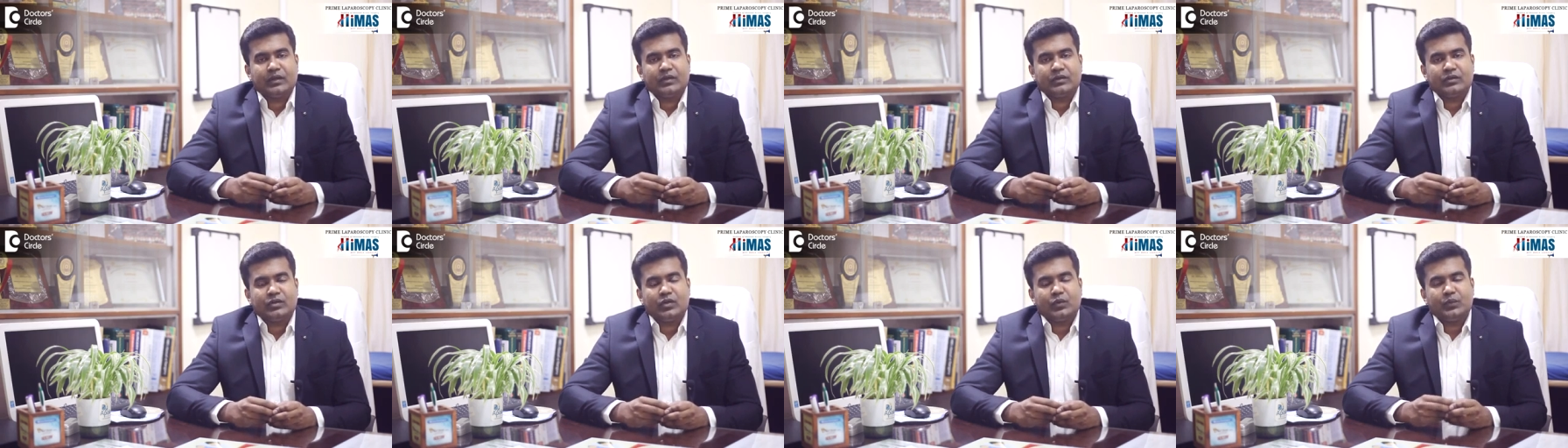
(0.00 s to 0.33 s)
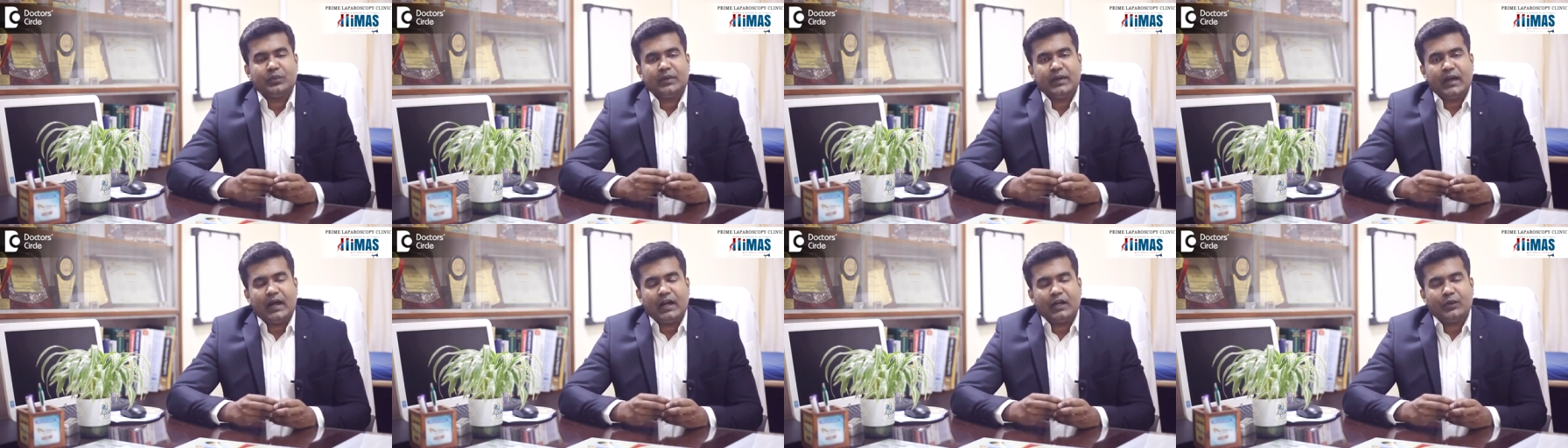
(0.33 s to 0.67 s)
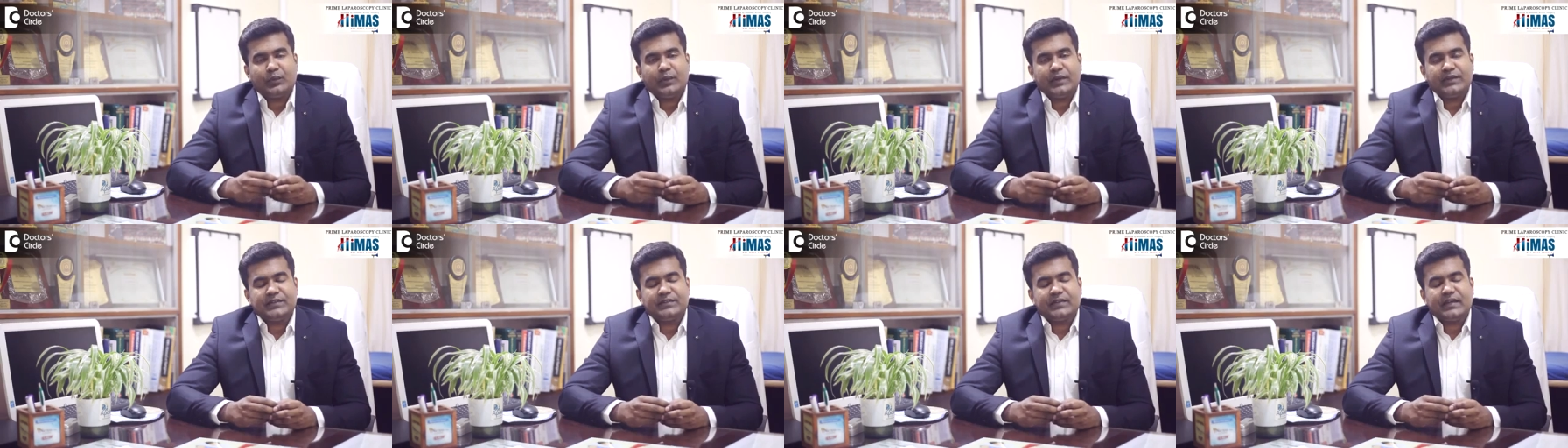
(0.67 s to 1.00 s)
So we
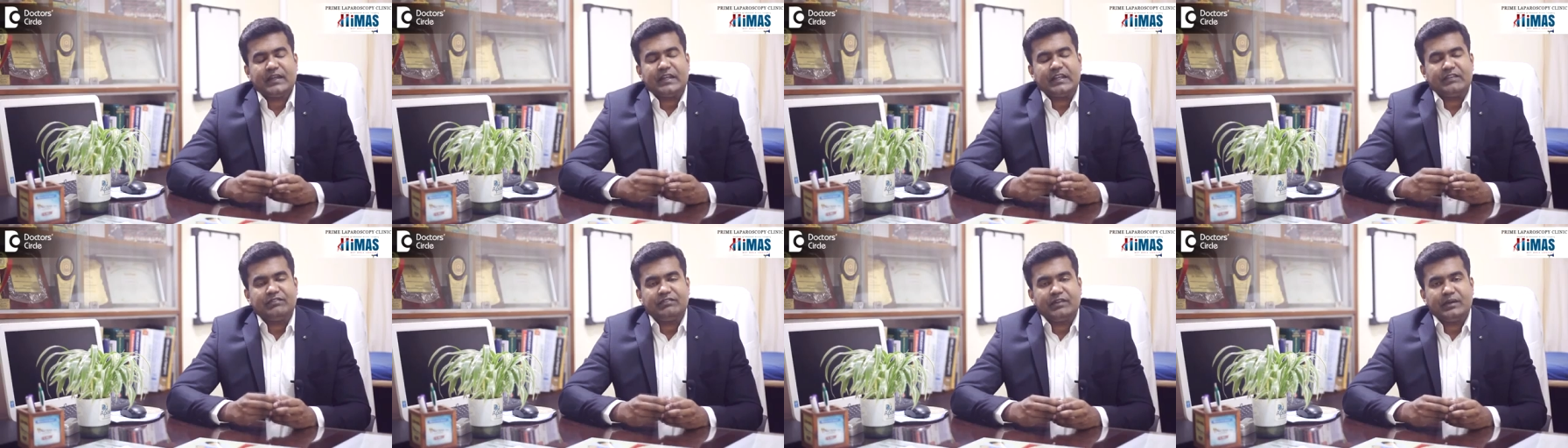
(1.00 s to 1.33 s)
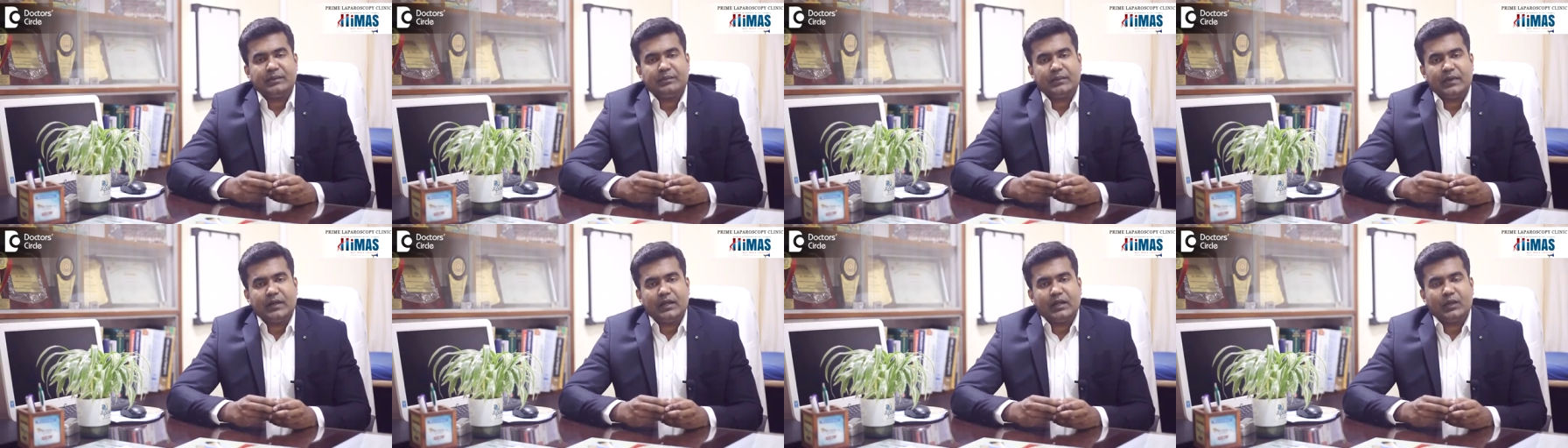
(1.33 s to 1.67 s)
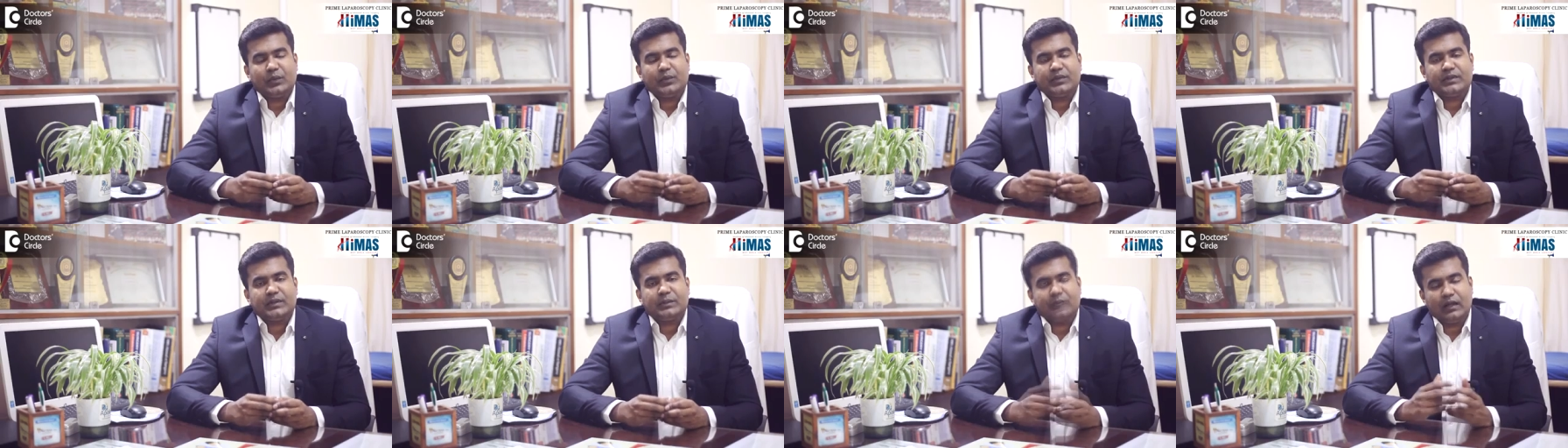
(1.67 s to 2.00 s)
advise any female
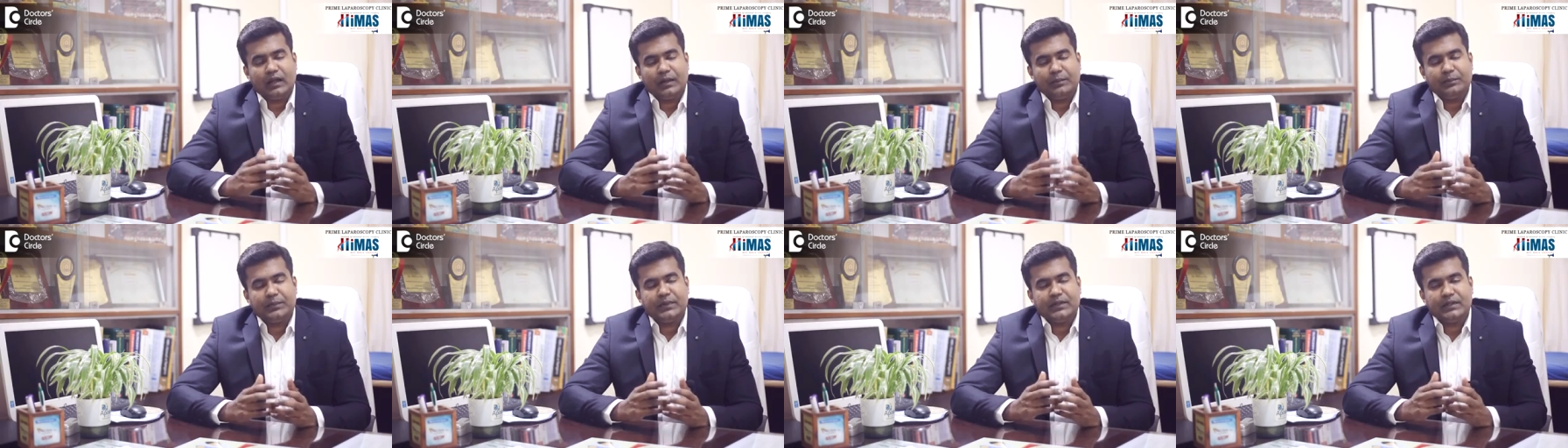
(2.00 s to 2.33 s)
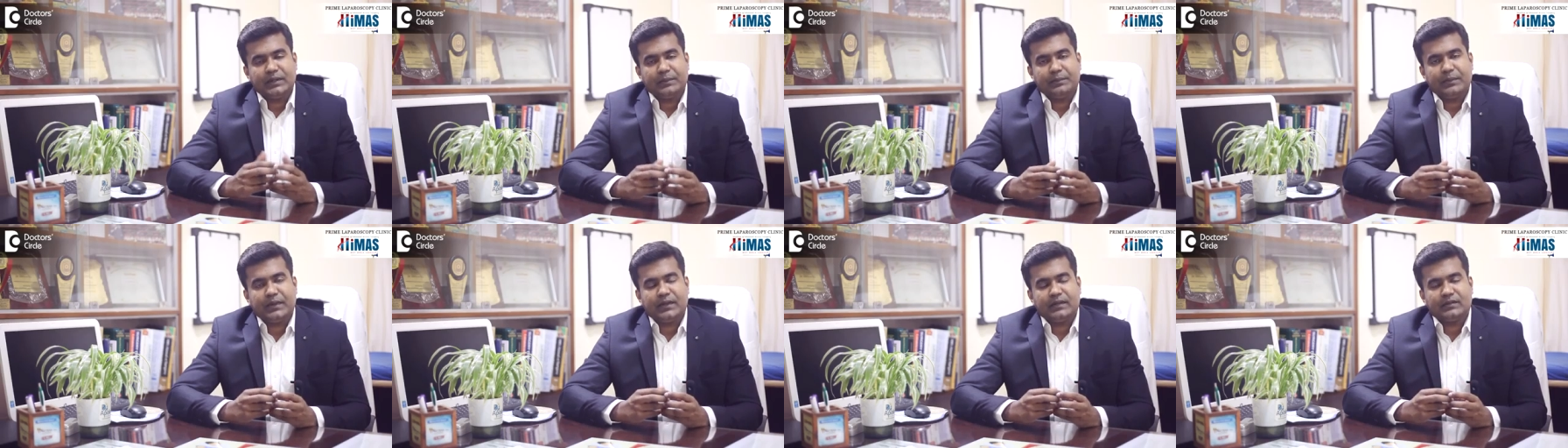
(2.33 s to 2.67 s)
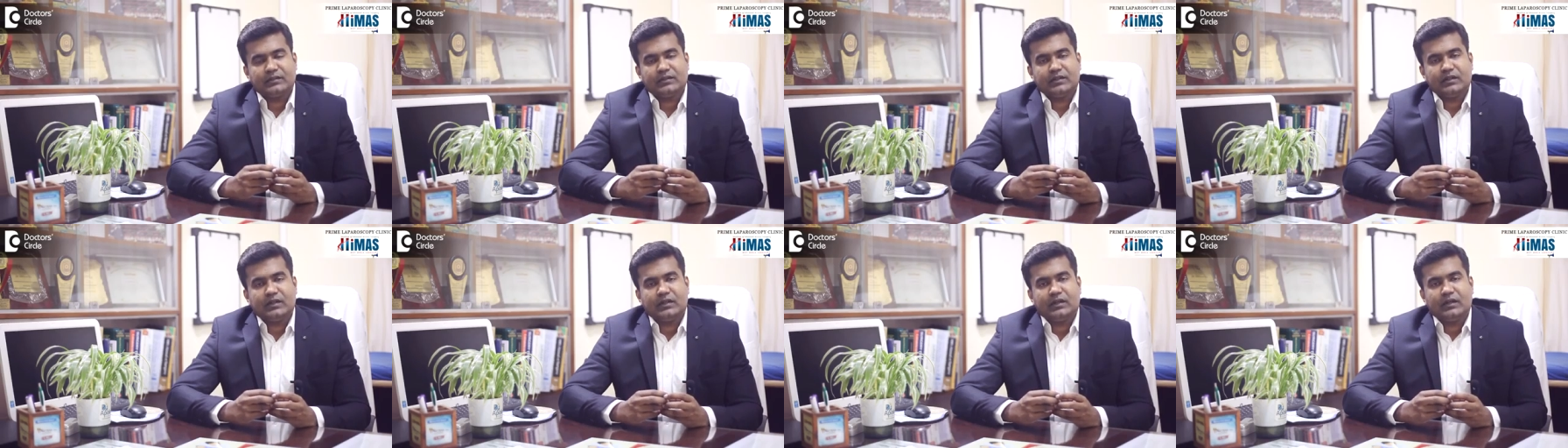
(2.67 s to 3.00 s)
with a lump in the
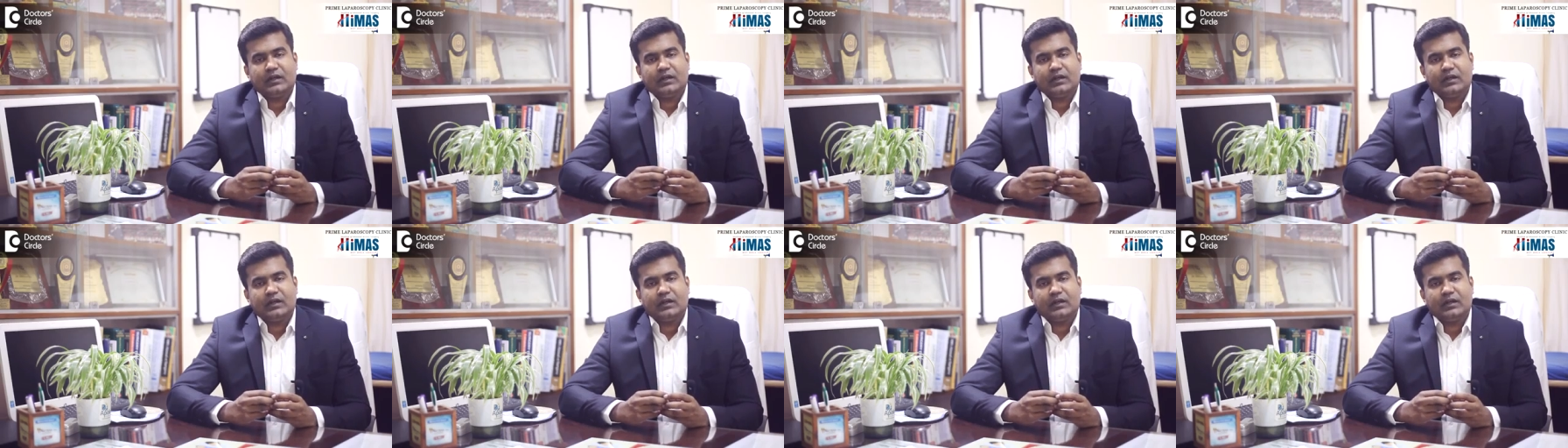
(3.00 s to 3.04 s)
breast,